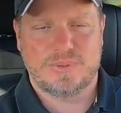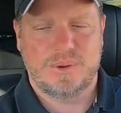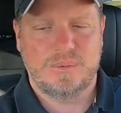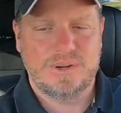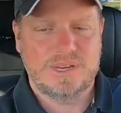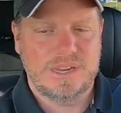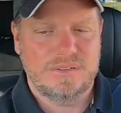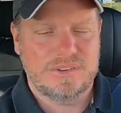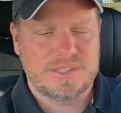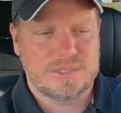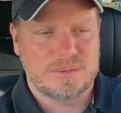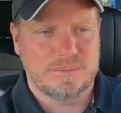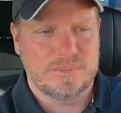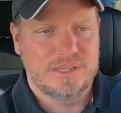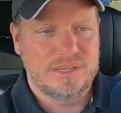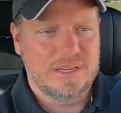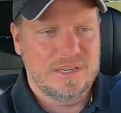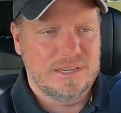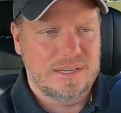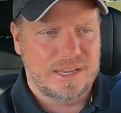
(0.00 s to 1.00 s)
But I want to give you some,
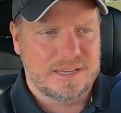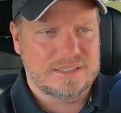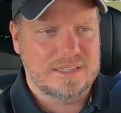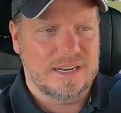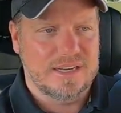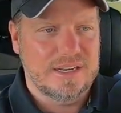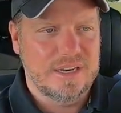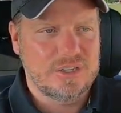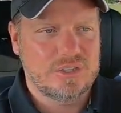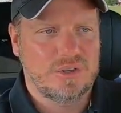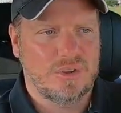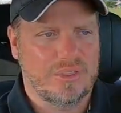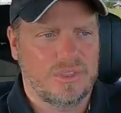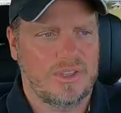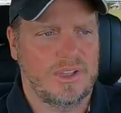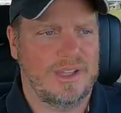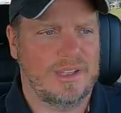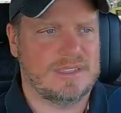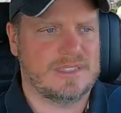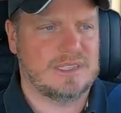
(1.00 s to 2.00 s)
like I said, initial
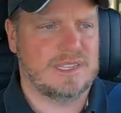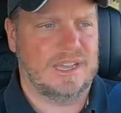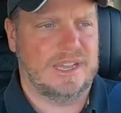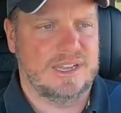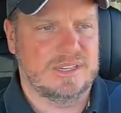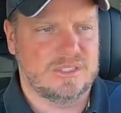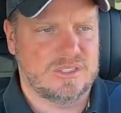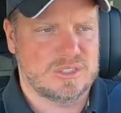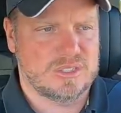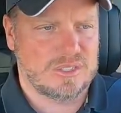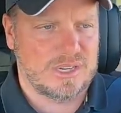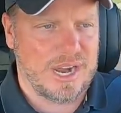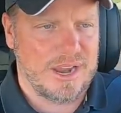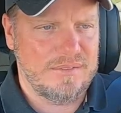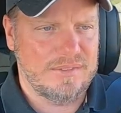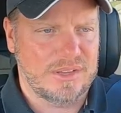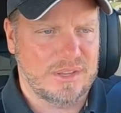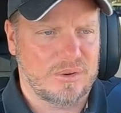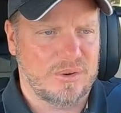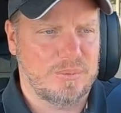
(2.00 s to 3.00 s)
thoughts on just
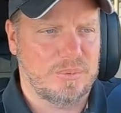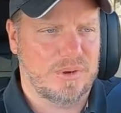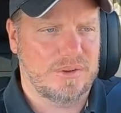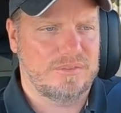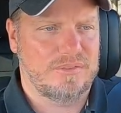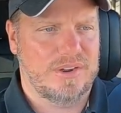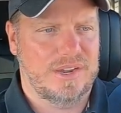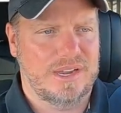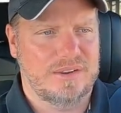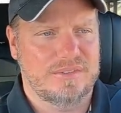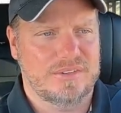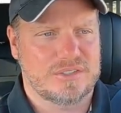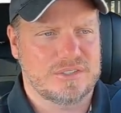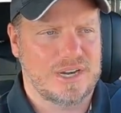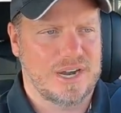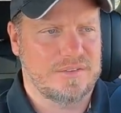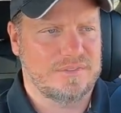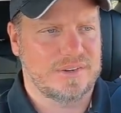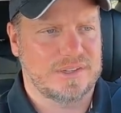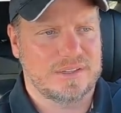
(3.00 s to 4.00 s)
driving the 3.5 in
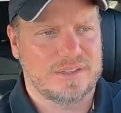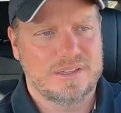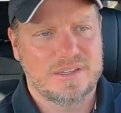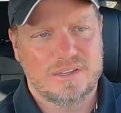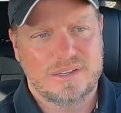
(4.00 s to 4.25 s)
traffic.